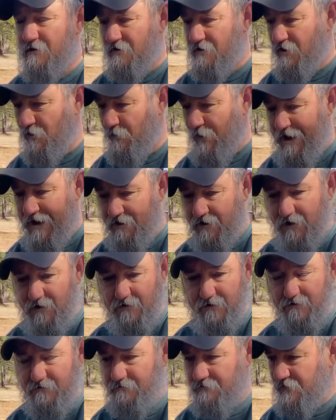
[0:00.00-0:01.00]
about it.
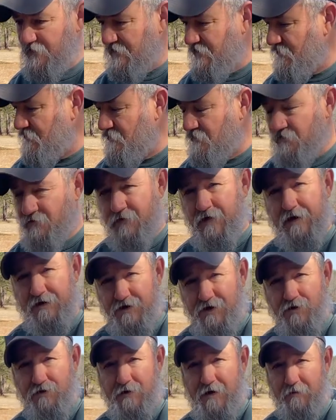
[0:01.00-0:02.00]
They
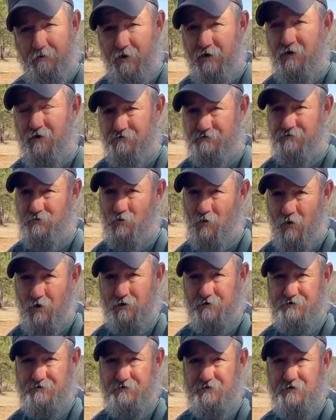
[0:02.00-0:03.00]
do that because it
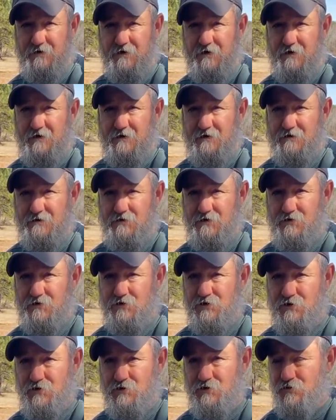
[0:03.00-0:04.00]
works.
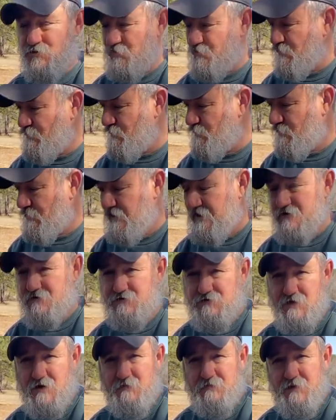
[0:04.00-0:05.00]
You, you, get
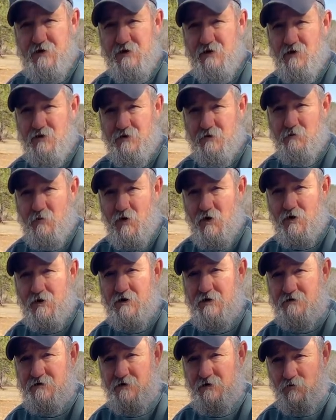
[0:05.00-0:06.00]
something on the
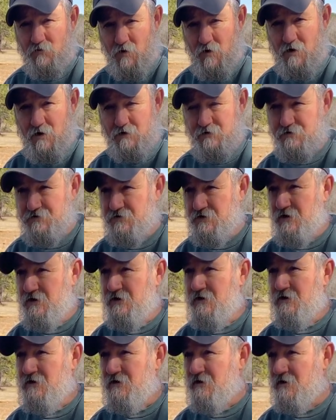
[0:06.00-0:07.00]
market that works.
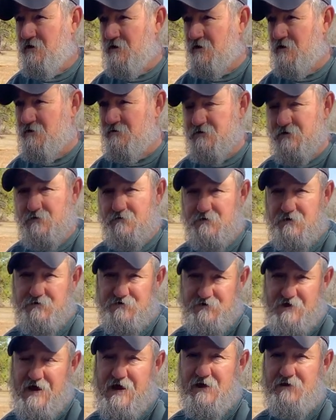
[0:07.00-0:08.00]
Uh, the, the
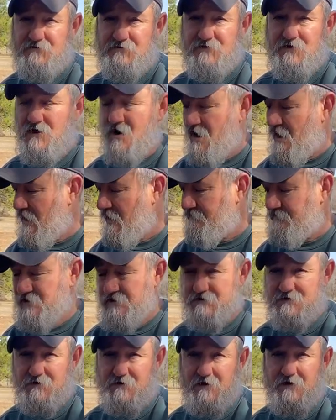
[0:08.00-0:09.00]
signs are
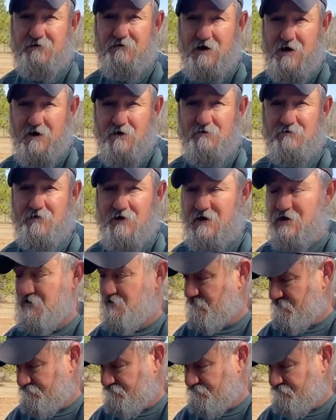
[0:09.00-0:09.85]
obviously there that